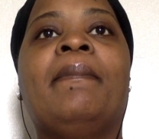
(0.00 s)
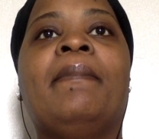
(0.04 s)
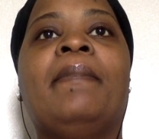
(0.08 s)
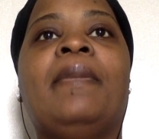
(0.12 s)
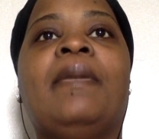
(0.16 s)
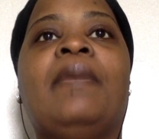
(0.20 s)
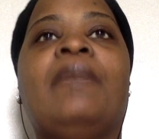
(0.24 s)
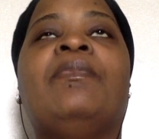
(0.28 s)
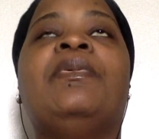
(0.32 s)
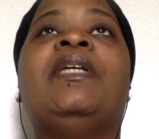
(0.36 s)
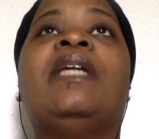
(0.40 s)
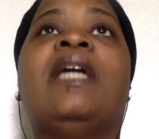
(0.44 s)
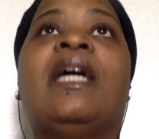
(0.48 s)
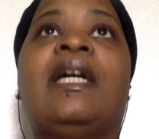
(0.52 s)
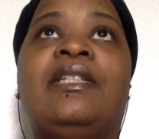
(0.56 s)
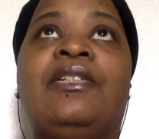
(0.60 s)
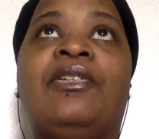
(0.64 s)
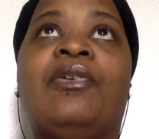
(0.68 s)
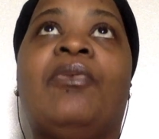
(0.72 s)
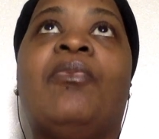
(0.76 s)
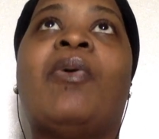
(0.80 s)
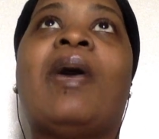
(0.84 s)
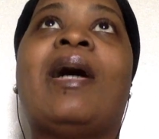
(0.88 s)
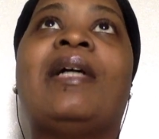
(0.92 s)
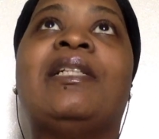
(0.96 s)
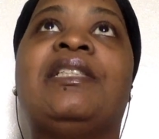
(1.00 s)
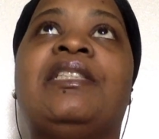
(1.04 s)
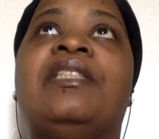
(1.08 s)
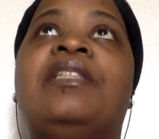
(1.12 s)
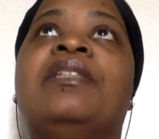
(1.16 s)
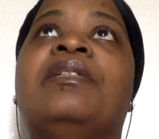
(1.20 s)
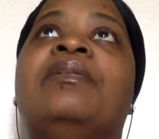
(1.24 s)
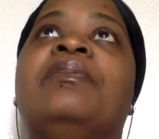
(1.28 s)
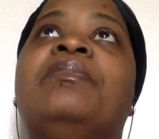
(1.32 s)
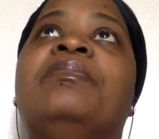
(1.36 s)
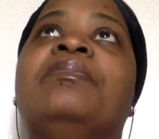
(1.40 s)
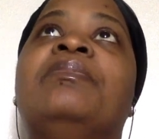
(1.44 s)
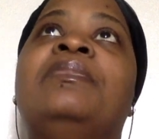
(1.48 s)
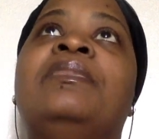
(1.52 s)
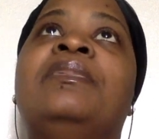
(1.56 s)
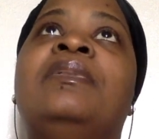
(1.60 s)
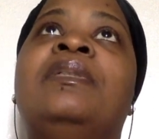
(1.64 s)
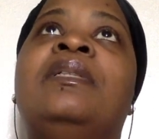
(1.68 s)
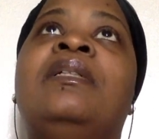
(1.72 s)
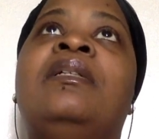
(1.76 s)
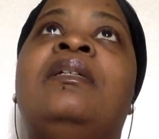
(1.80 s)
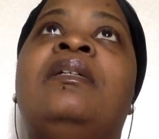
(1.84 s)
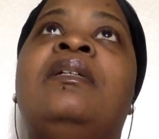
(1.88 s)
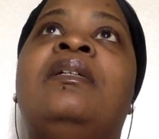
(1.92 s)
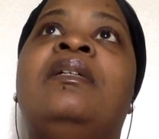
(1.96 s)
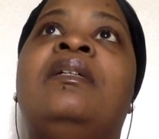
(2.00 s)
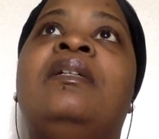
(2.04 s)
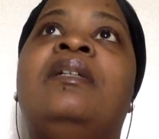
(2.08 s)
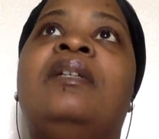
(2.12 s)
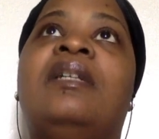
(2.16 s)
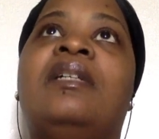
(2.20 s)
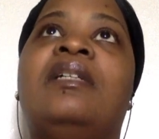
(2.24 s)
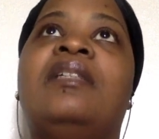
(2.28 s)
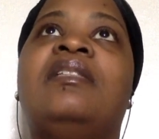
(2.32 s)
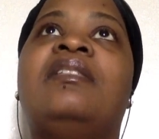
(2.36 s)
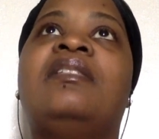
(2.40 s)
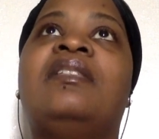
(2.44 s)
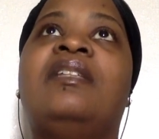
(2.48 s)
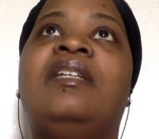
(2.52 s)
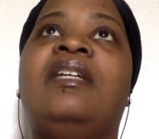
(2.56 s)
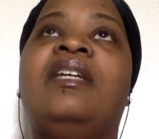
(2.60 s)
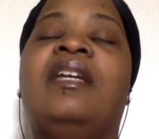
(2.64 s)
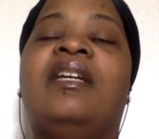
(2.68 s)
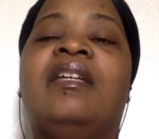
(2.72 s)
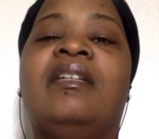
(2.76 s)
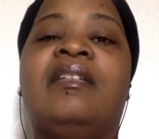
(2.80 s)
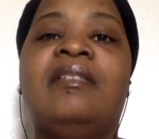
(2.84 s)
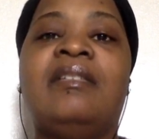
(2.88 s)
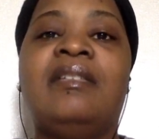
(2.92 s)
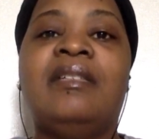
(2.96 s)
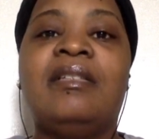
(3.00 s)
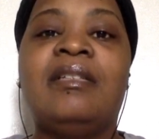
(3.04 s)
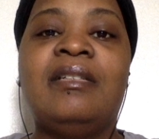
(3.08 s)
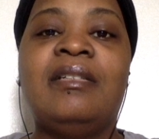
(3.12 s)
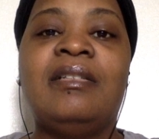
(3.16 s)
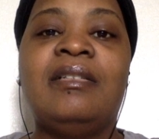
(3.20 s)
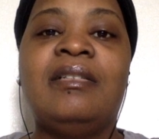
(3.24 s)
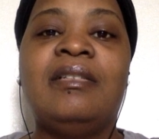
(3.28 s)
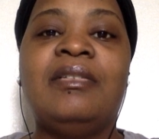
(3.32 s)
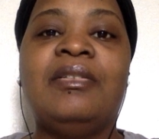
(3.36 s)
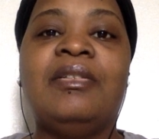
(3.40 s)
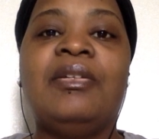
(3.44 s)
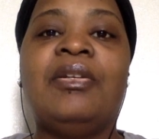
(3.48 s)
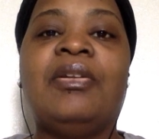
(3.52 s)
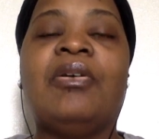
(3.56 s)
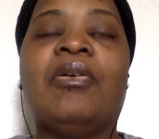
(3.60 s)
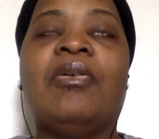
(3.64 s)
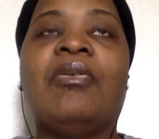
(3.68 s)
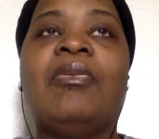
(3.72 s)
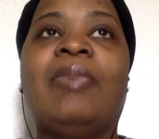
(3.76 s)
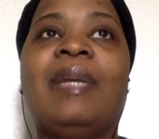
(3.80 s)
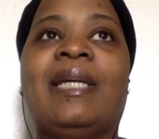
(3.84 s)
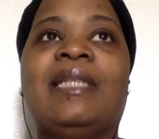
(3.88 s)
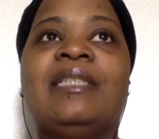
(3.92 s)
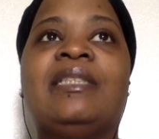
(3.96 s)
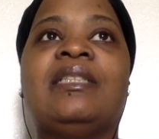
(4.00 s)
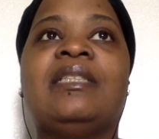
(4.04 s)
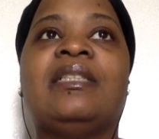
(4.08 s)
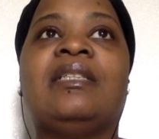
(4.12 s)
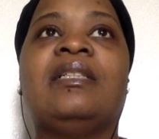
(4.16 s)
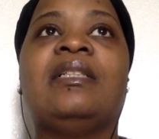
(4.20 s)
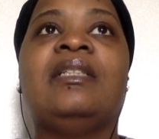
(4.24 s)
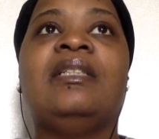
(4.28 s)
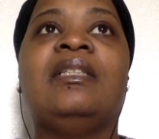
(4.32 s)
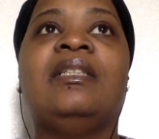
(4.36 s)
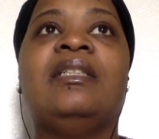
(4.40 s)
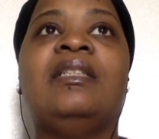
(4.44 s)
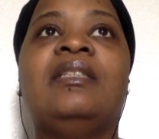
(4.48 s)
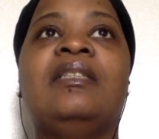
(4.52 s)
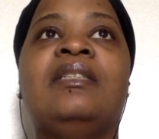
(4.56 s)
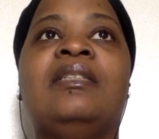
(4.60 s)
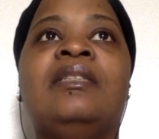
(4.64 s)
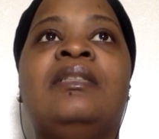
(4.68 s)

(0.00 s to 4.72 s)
and we had to watch him ascend, you know, basically.